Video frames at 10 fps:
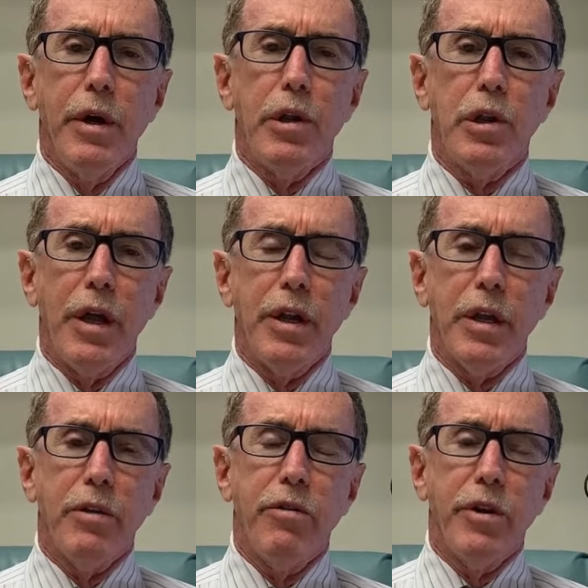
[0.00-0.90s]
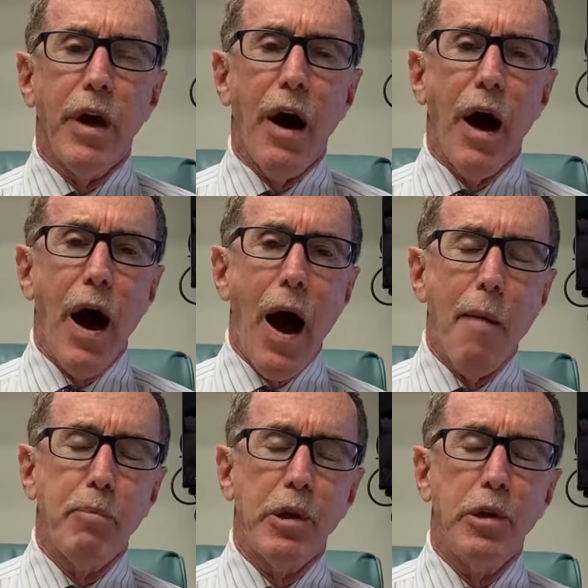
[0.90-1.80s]
sending it to the
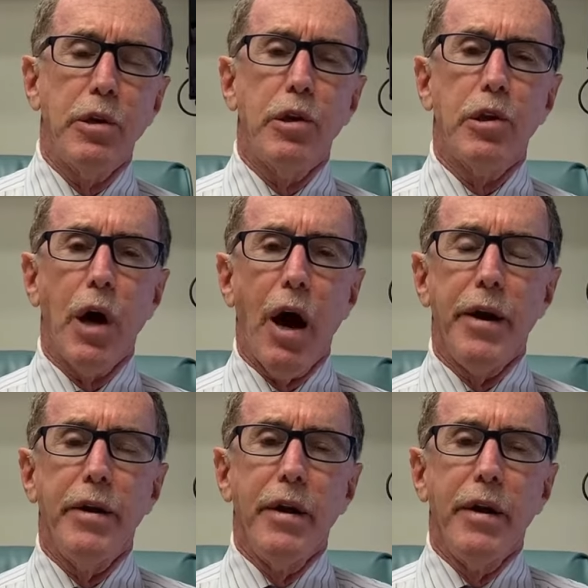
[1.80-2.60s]
opposite side.